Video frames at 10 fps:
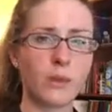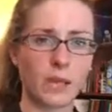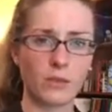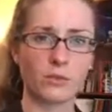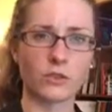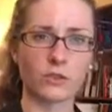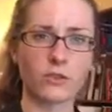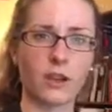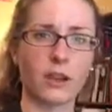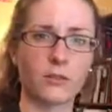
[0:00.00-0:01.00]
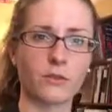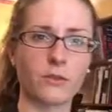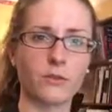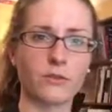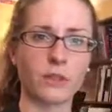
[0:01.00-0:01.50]
pages after
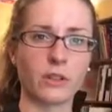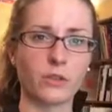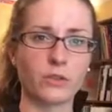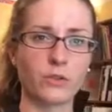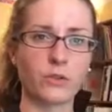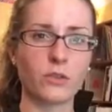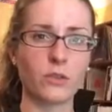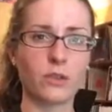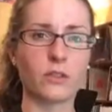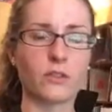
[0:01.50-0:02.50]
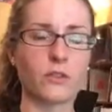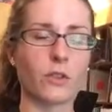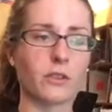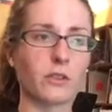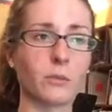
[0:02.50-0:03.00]
you finish the
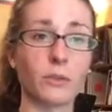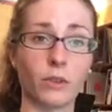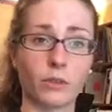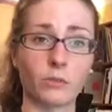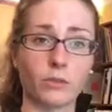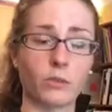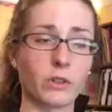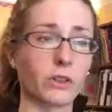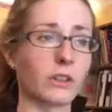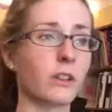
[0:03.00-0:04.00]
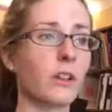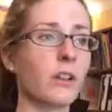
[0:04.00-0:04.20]
songs that we've already recorded,